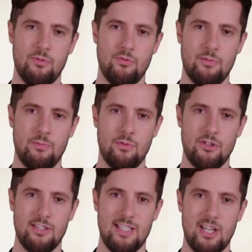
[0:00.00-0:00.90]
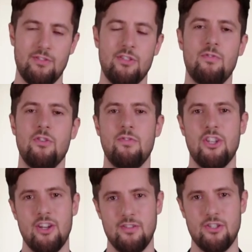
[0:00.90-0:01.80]
Remember, life is full of
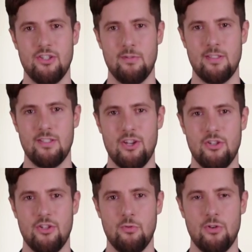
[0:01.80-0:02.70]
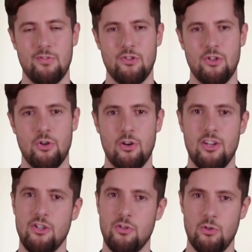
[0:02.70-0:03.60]
challenges, but it's also full of
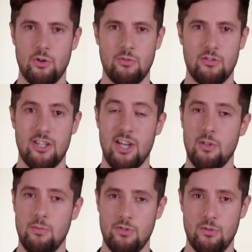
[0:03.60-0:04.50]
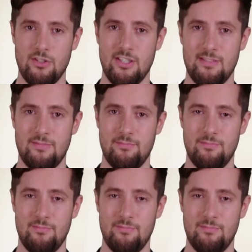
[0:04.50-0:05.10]
joy, growth, and opportunity.